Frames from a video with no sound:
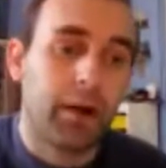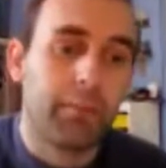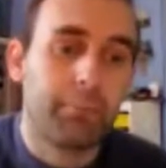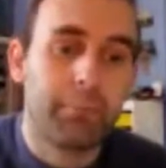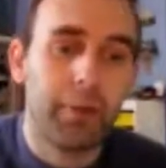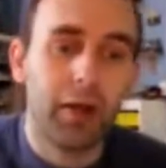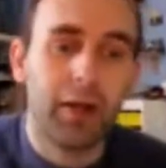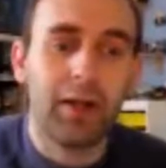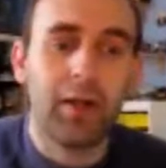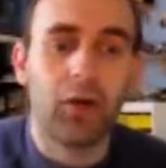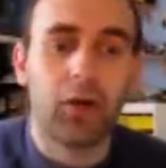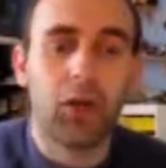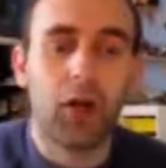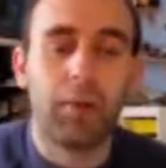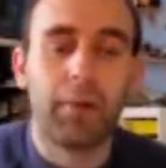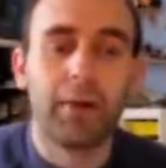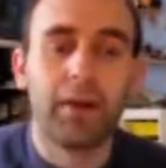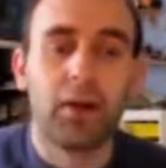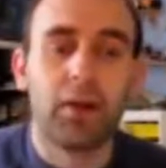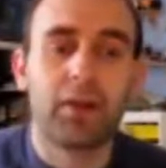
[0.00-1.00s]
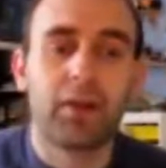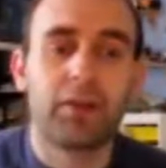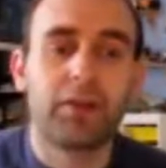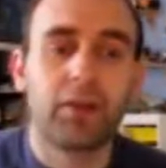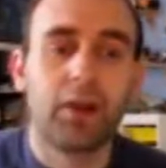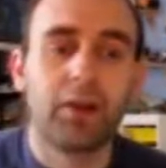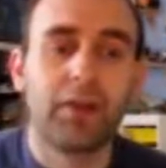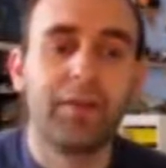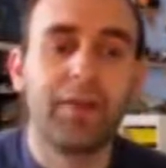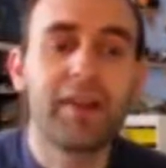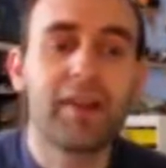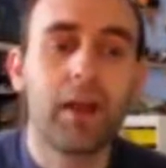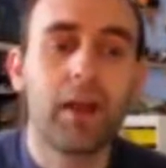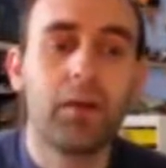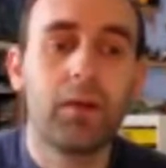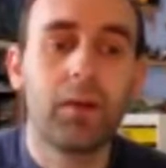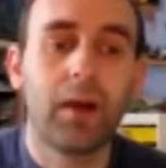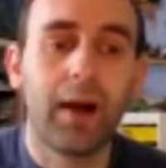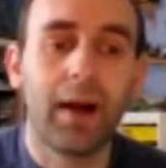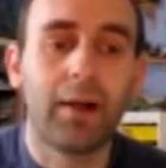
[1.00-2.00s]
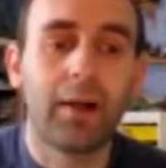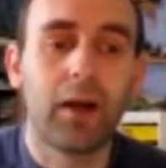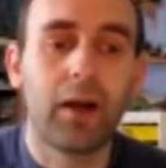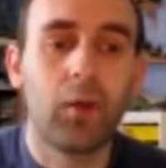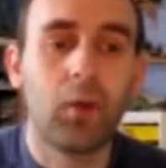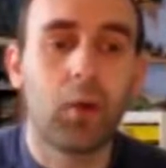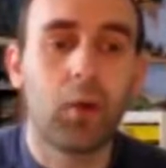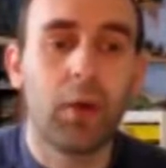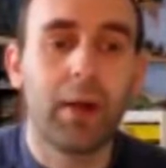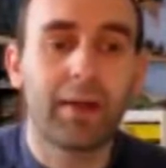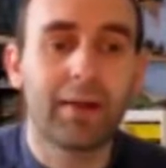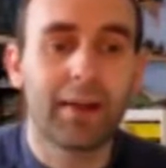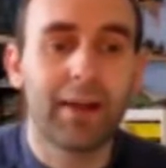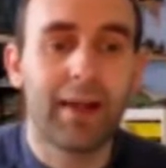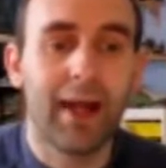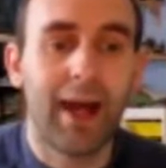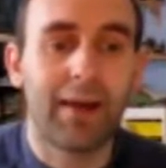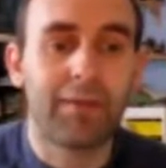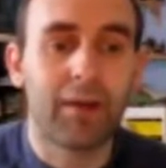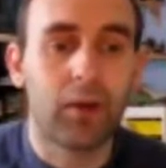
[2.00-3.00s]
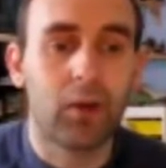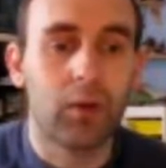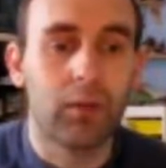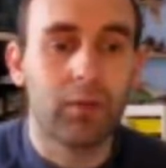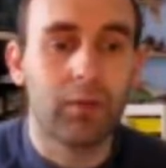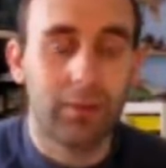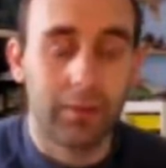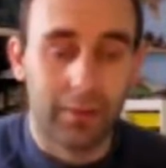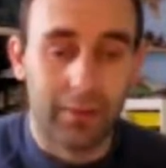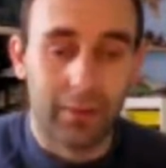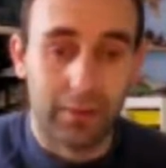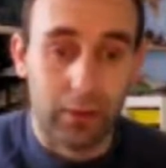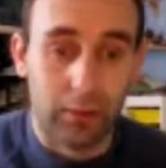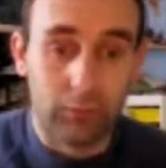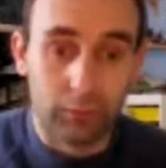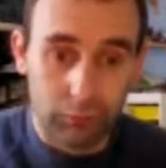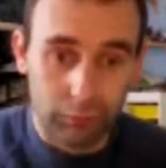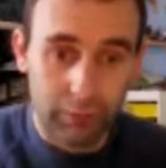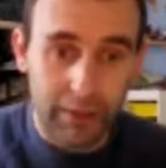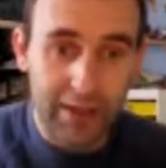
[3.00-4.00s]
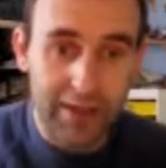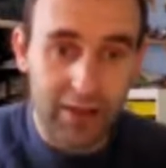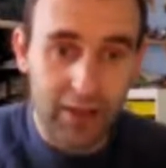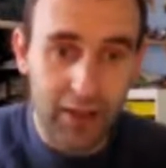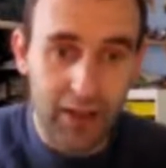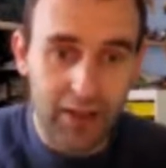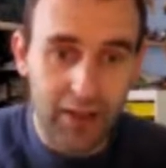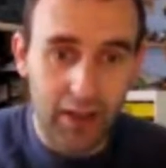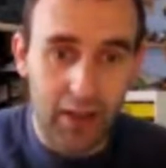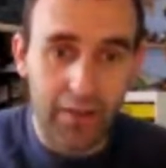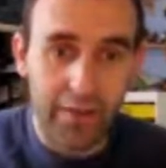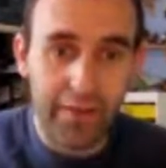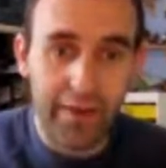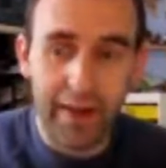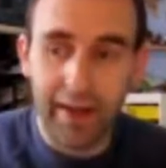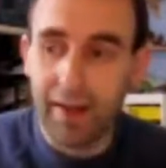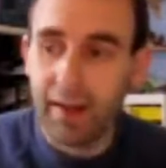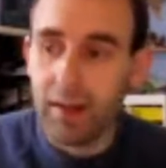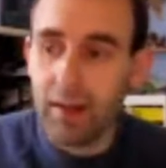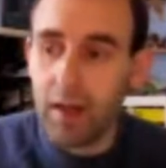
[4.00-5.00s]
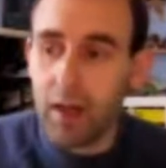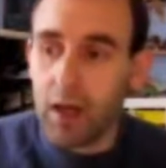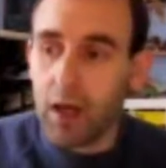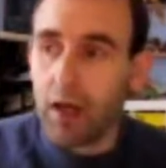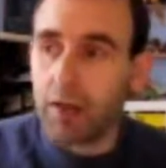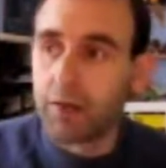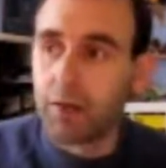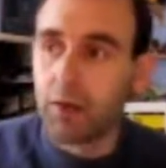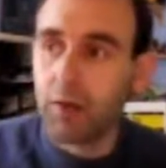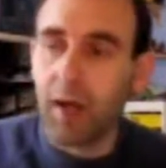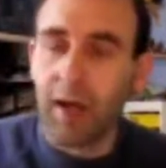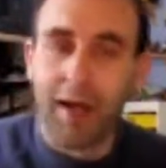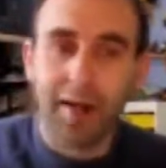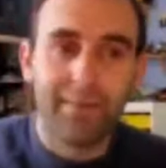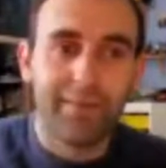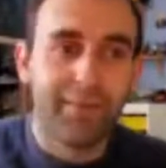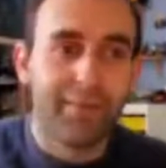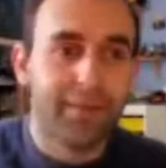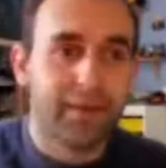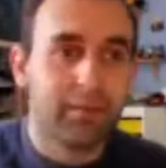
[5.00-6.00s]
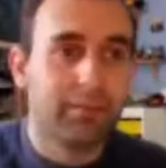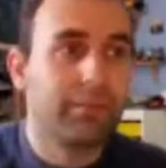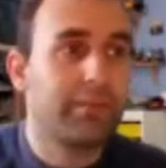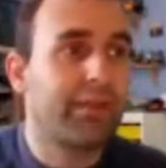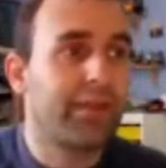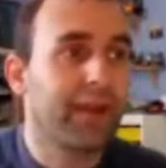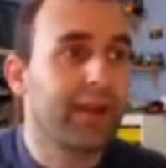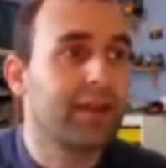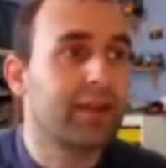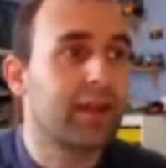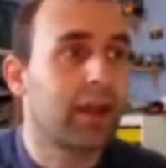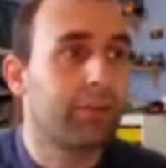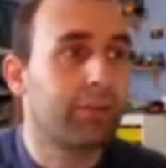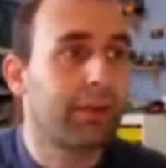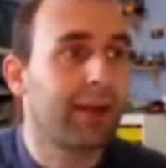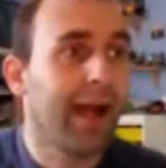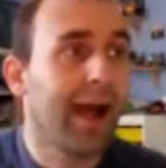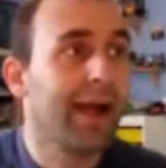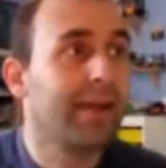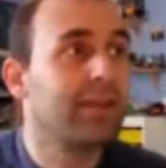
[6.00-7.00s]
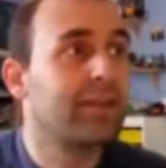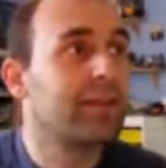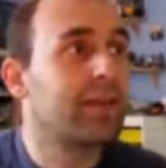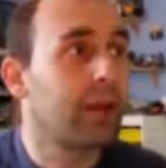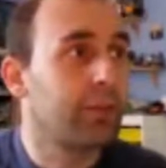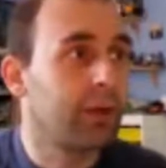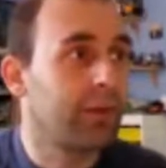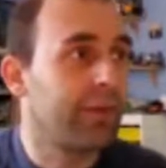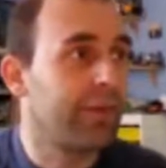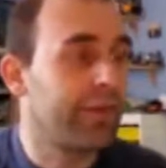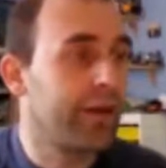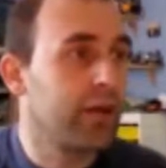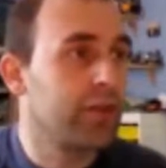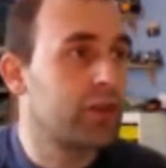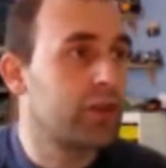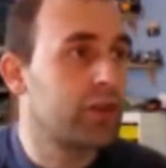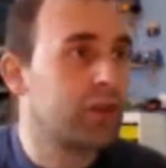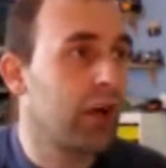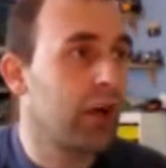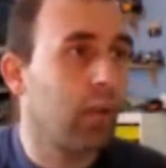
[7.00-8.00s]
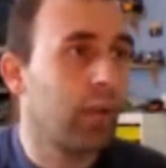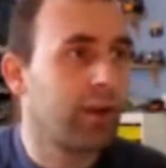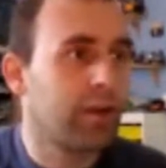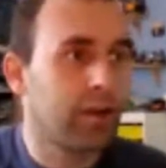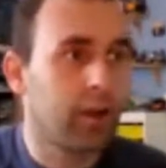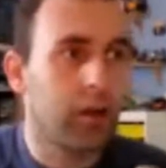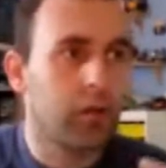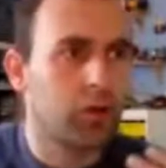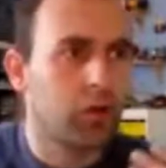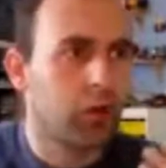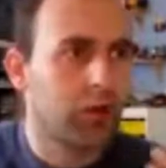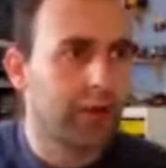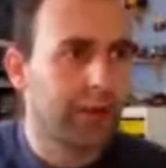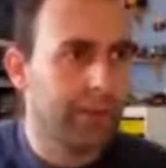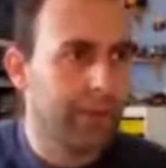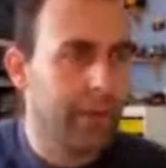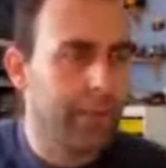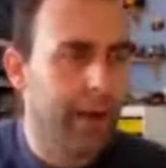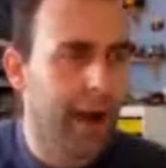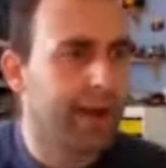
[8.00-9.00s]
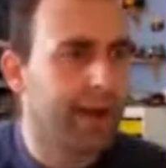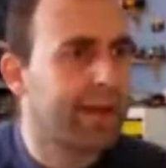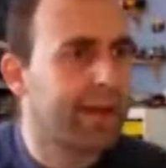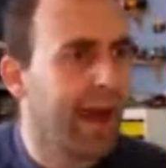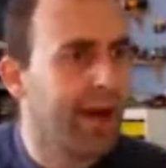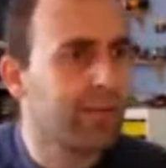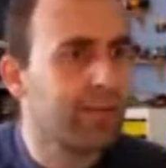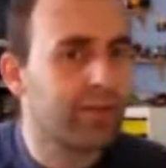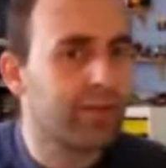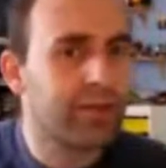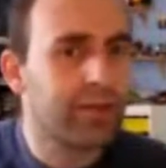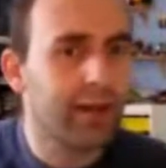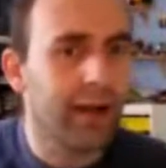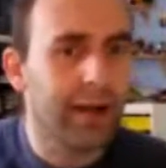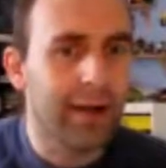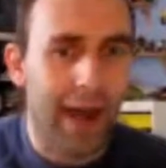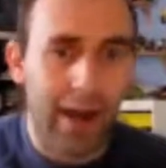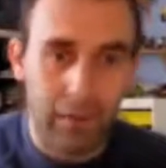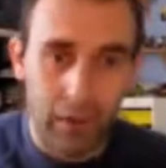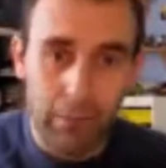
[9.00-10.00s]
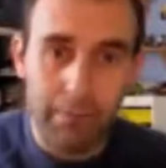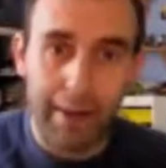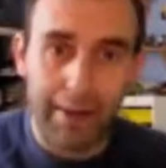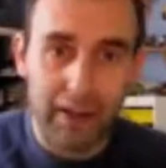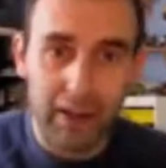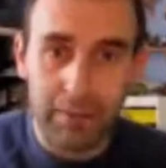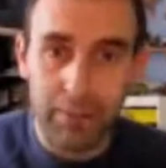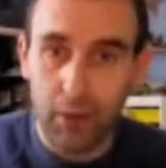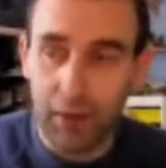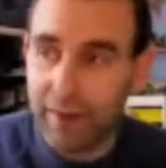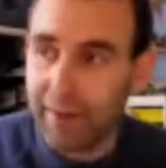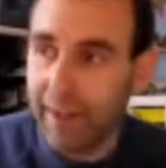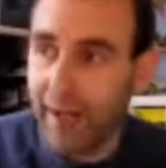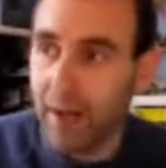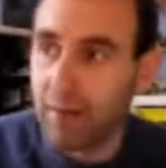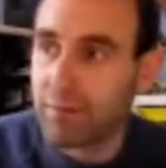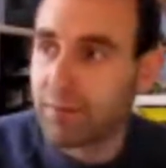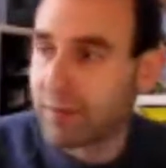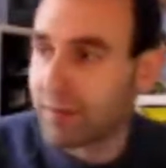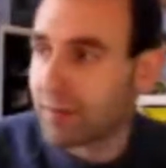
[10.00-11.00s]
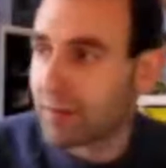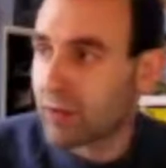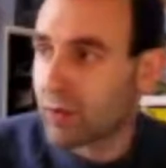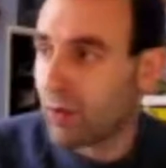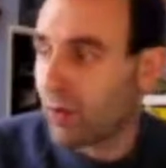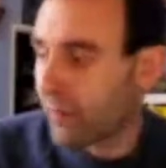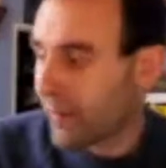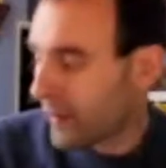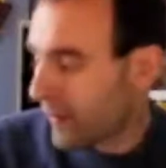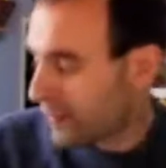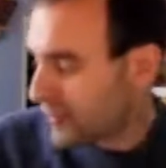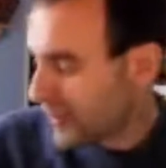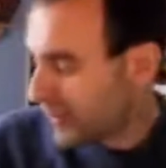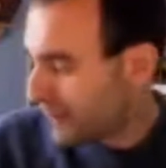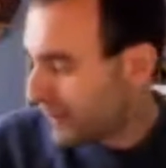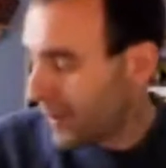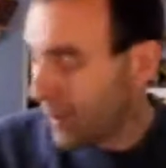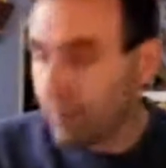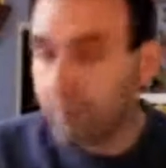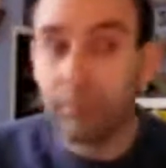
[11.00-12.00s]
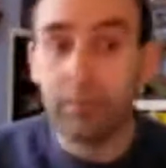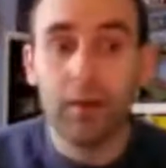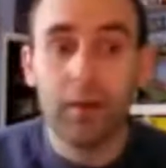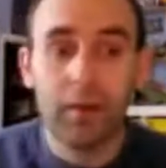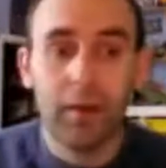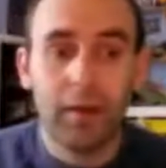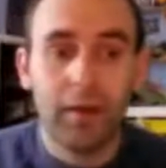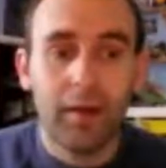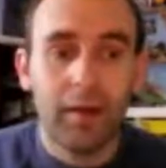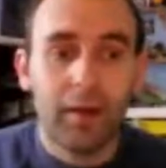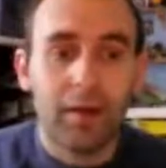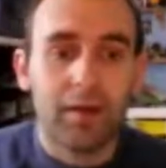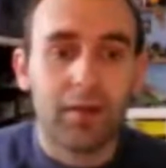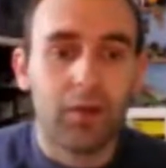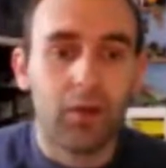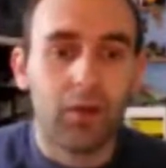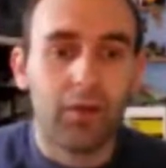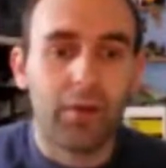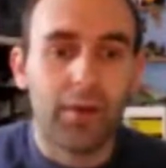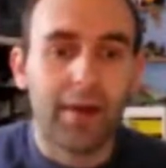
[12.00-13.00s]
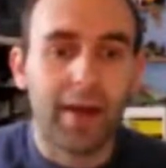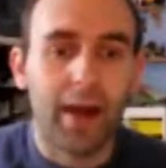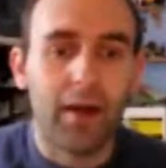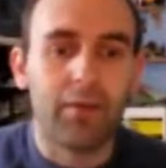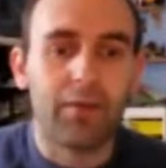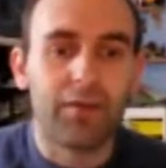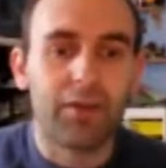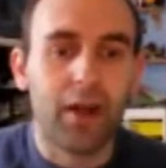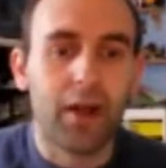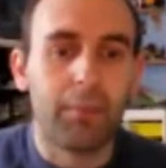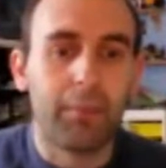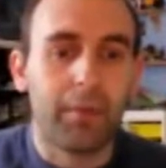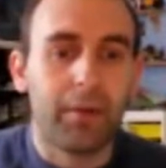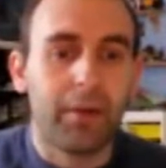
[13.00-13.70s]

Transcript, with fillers: put a little comment on the on the video and I will quickly have a research it on there. I do have some things planned coming up in the future. I want to go talk a little bit about accounts and how I manage my accounts and sort of thing. i will set my own sort of accounts up.